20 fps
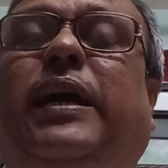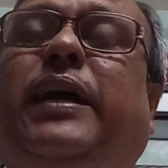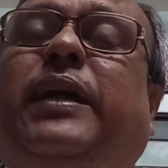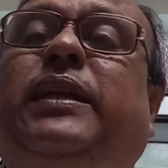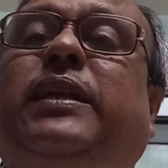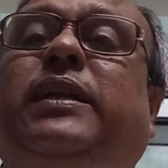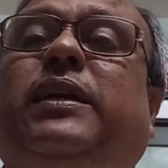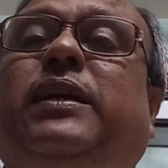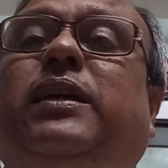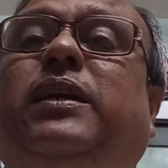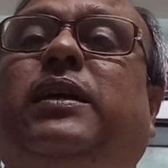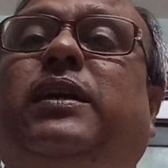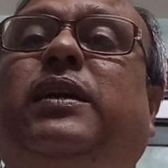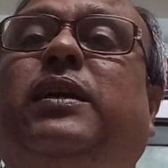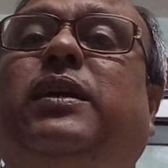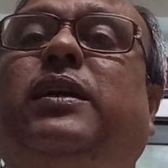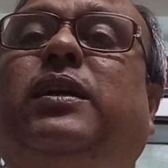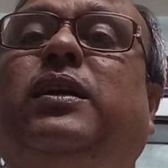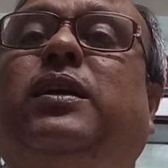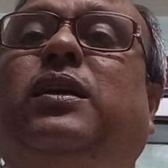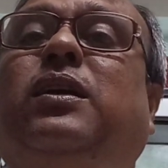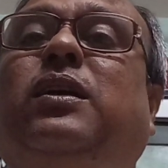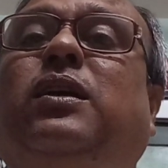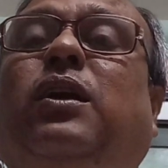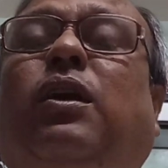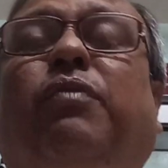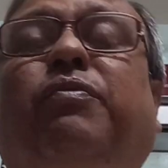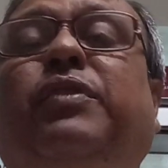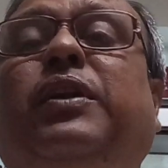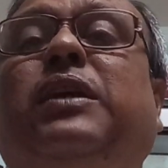and
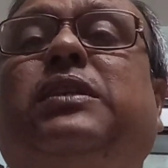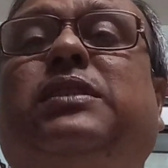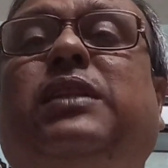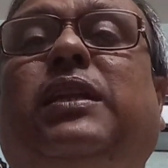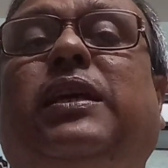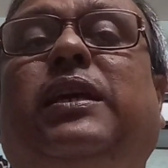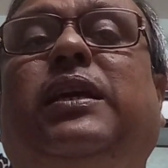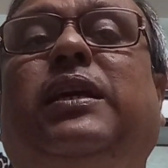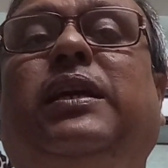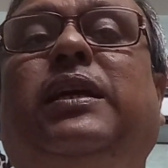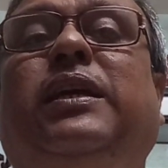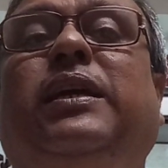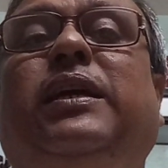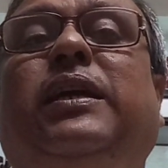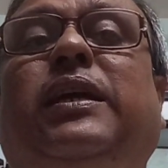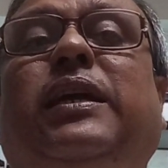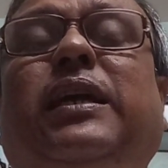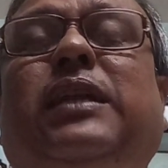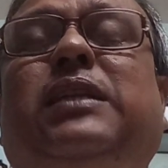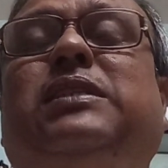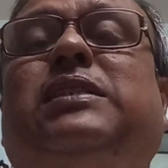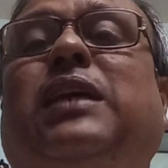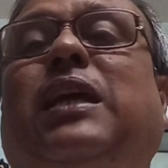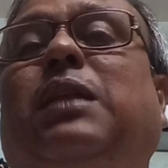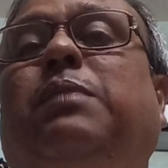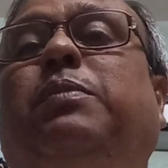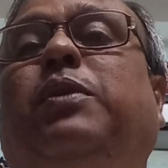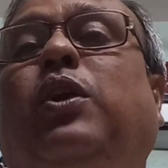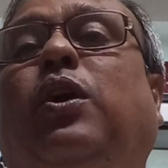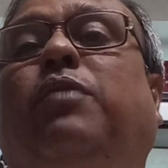obviously it
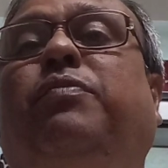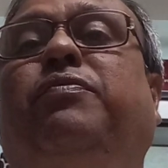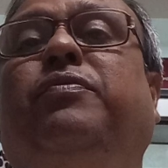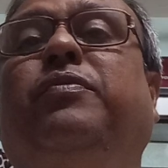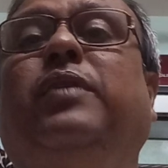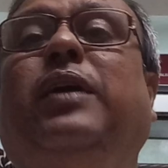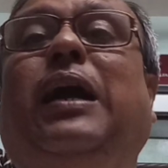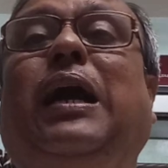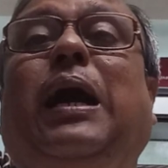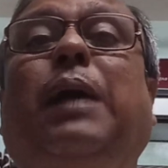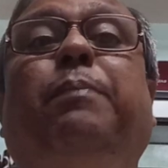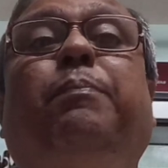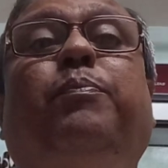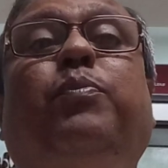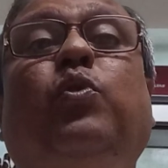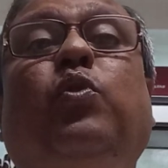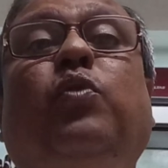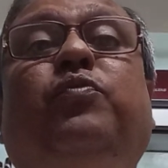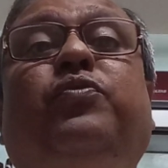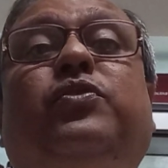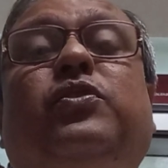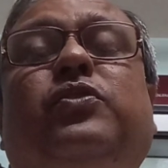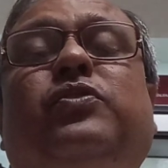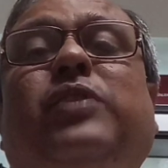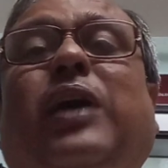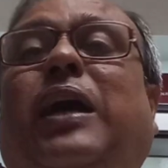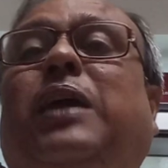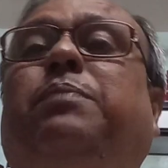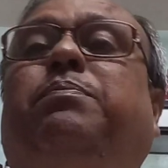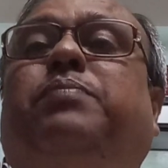shall be of approved
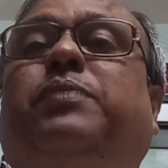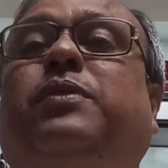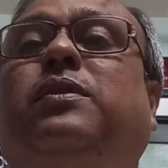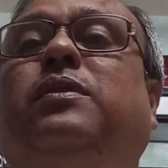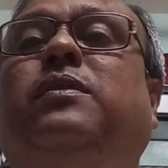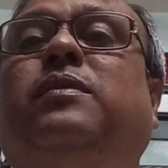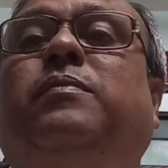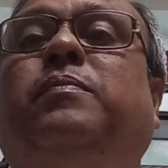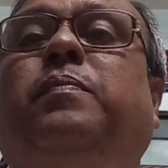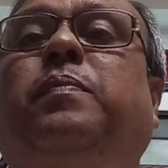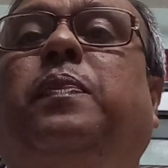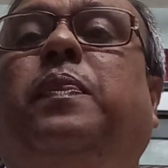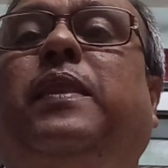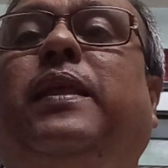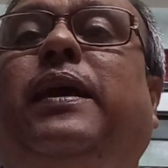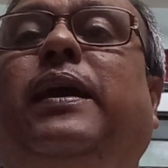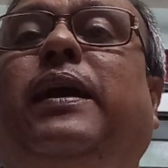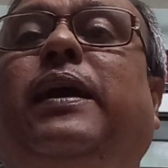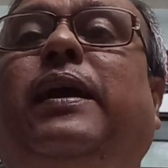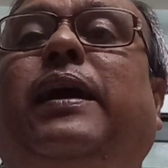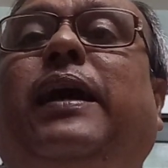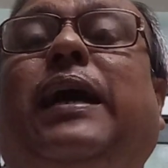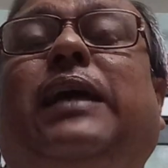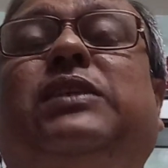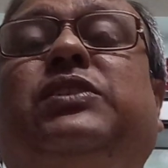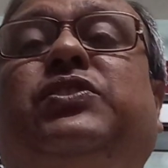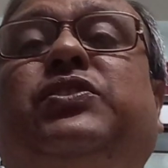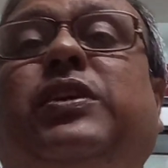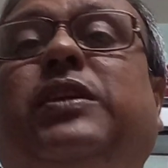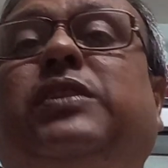type
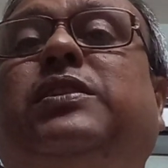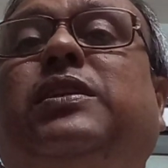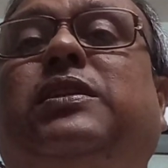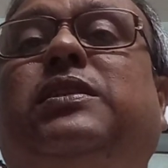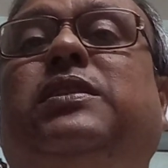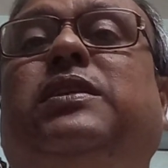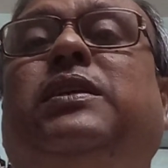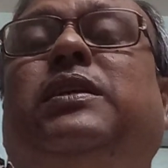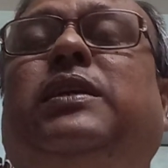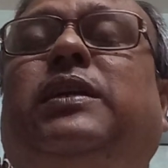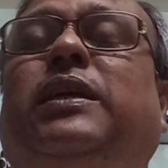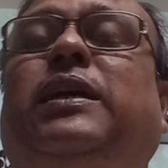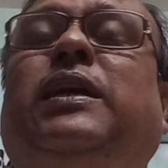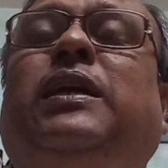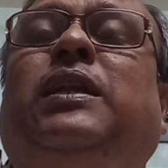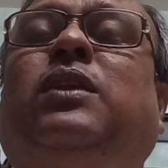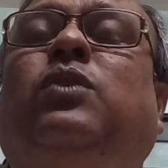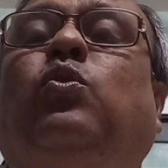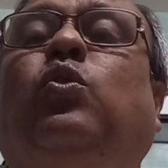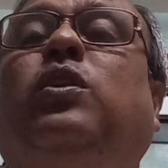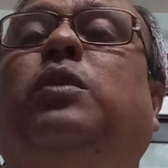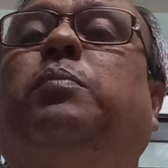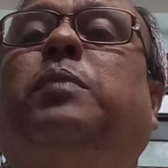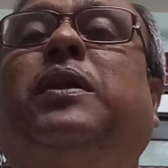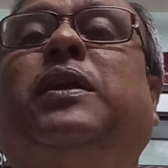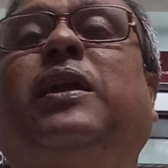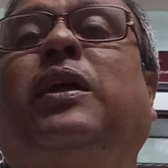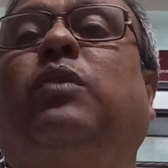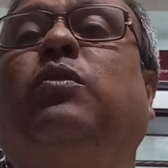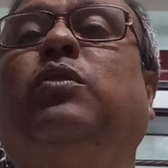as stated in Coal
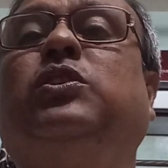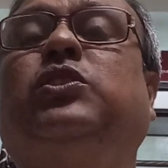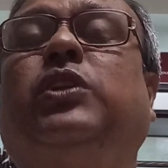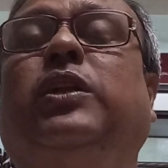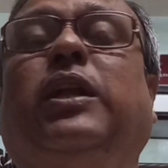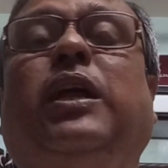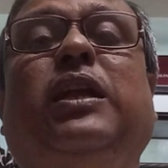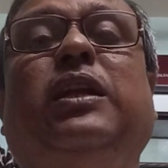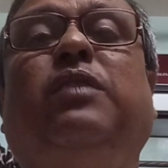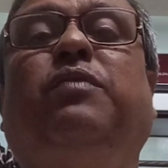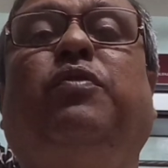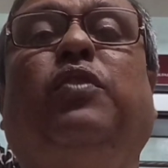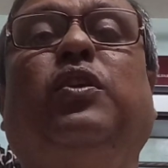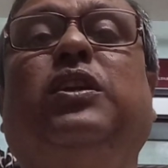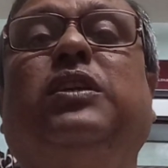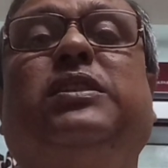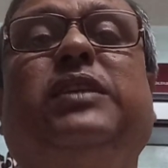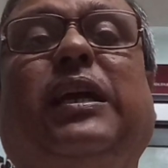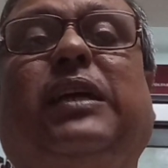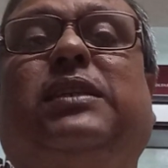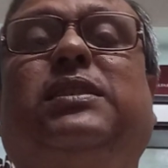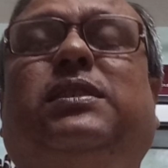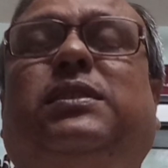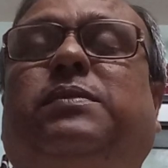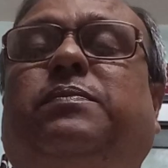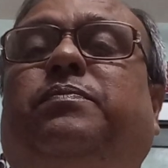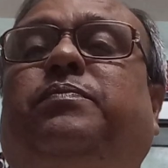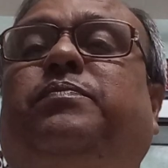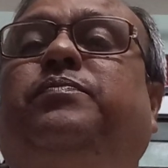Mine Regulation 146.